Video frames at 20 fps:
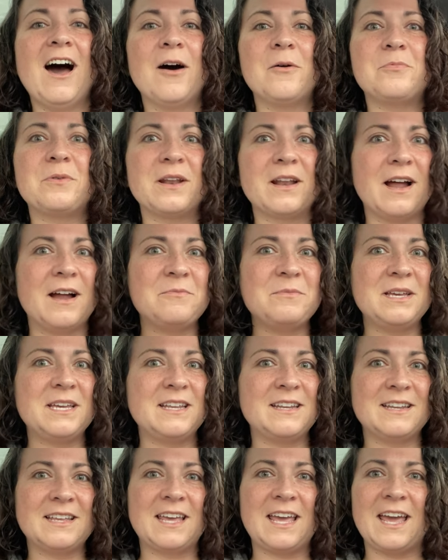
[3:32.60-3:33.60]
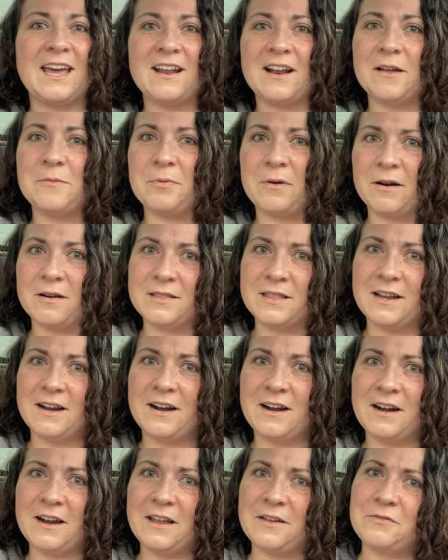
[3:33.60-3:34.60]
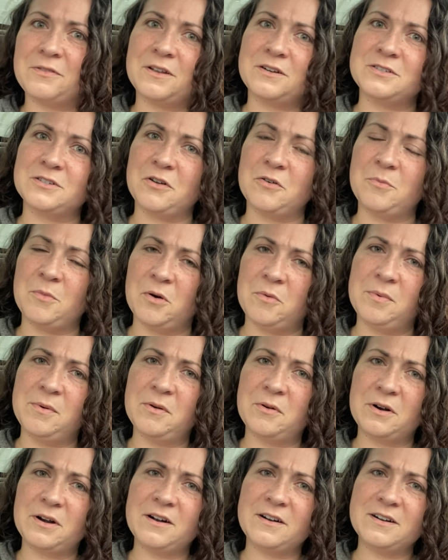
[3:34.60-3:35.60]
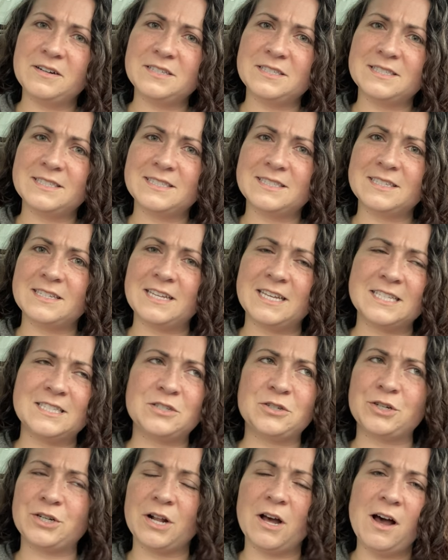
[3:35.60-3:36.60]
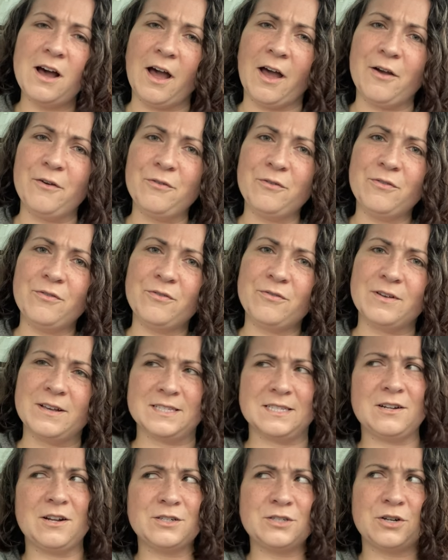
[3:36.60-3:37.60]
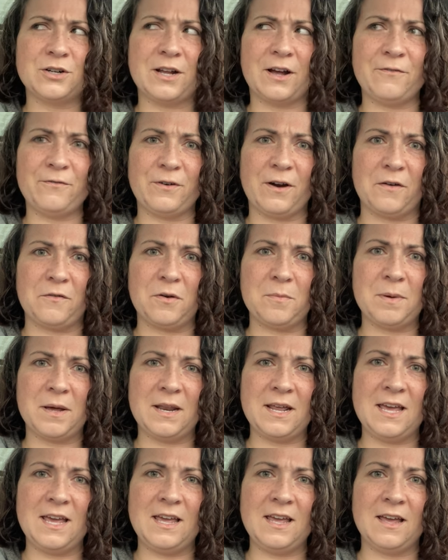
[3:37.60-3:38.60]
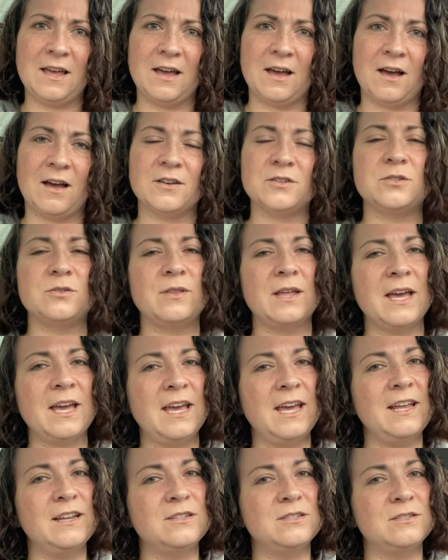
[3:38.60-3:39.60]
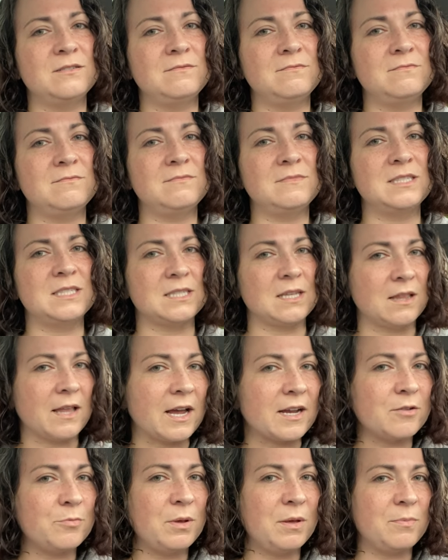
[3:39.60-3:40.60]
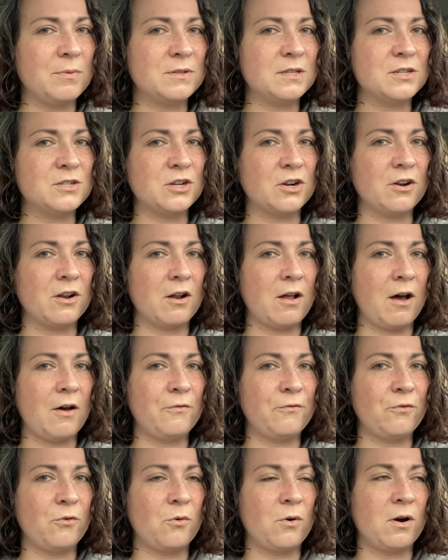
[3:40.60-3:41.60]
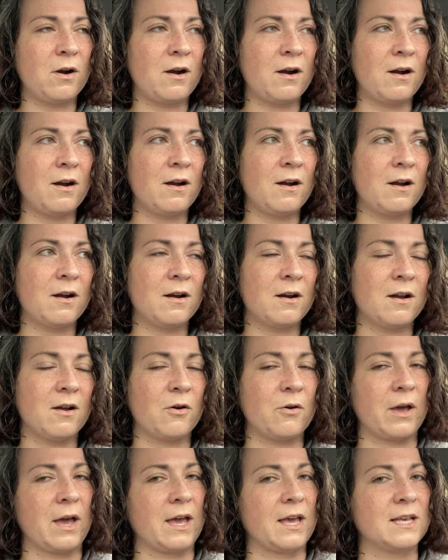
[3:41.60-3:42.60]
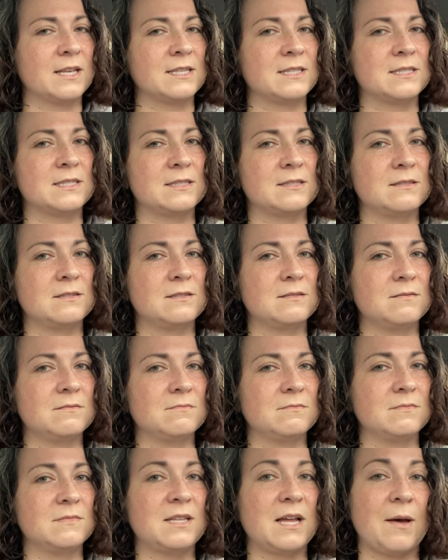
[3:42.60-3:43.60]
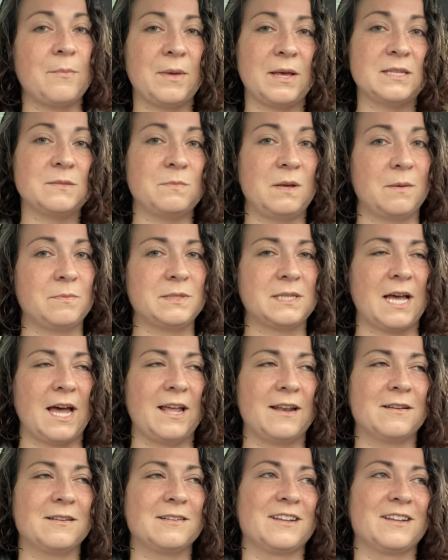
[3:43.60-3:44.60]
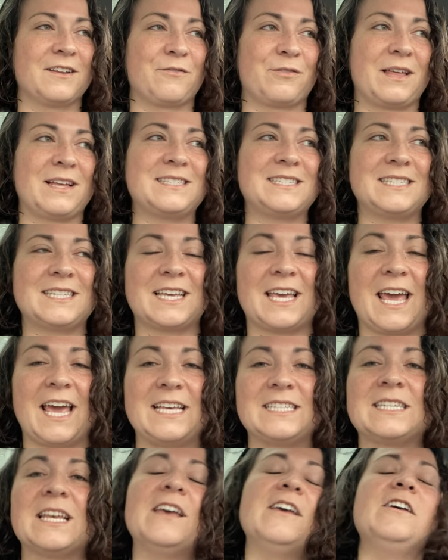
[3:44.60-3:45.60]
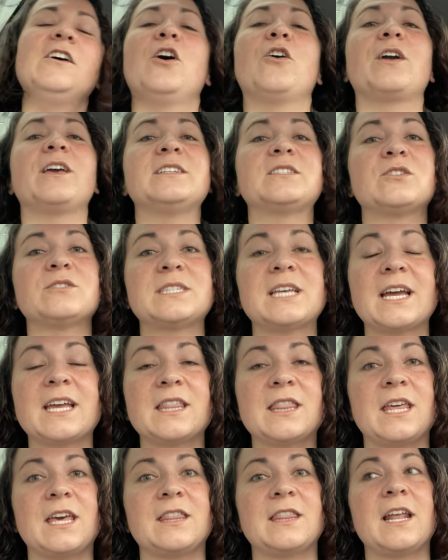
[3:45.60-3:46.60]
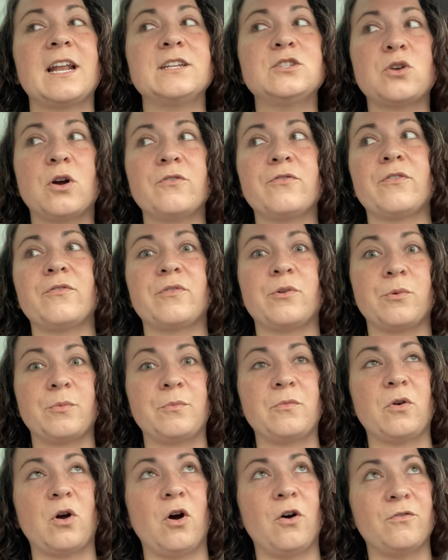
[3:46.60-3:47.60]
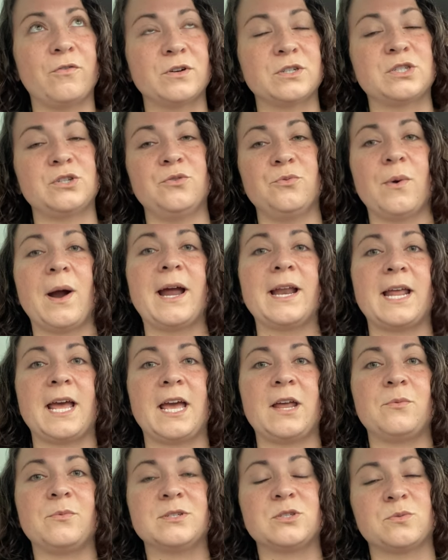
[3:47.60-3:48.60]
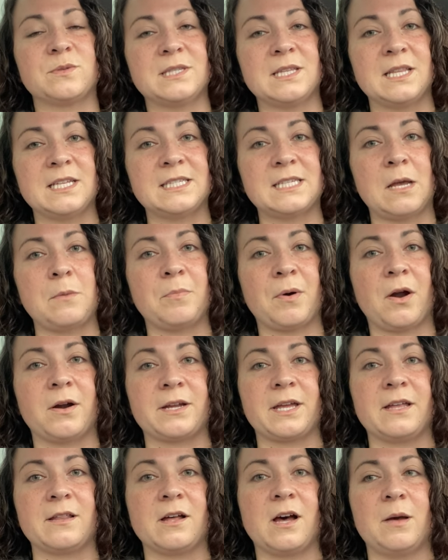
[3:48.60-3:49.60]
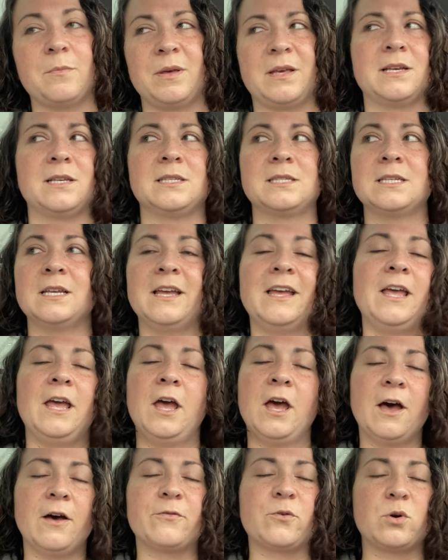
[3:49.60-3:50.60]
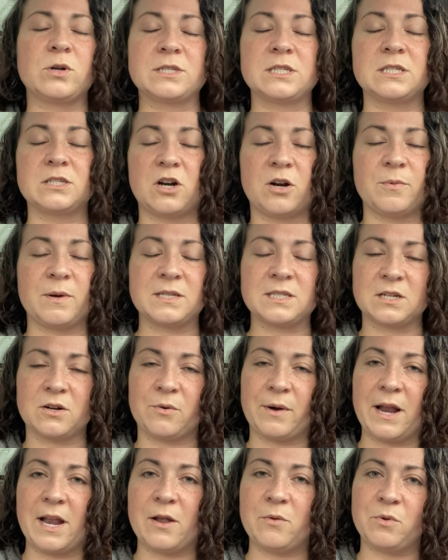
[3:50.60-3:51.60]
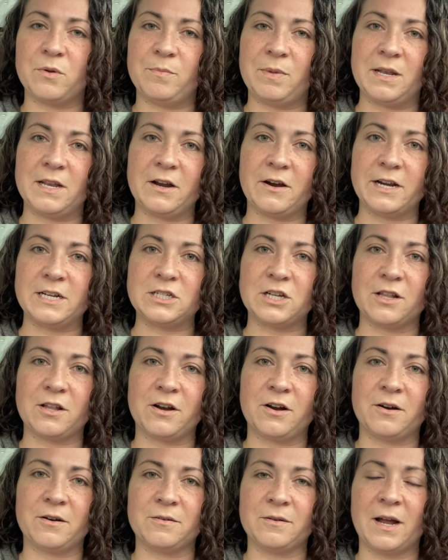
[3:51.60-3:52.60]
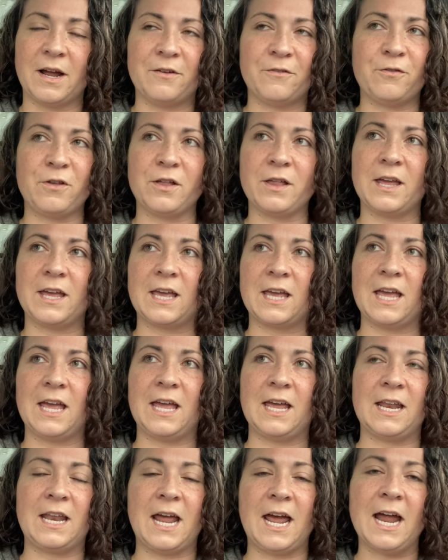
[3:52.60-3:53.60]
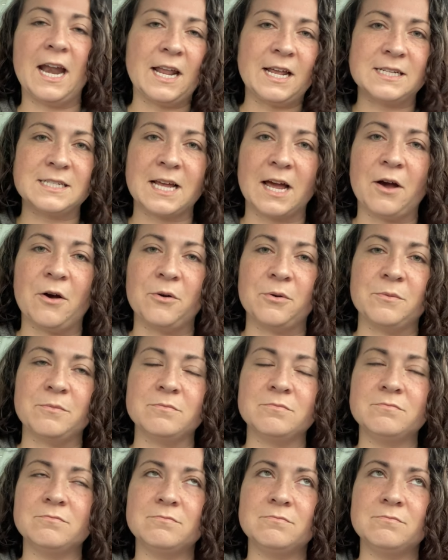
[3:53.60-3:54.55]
but I mean, can't I park there if there's no mobile orders? it's turned off. Is it not turned off for everybody? Do they select people to turn it off for? Okay, because that makes me upset if that's the case. Okay, so second thing, then I drove over, over to Rite Aid, which was in the same parking lot because of course the Starbucks and a Rite Aid would be near each other. I feel like in any town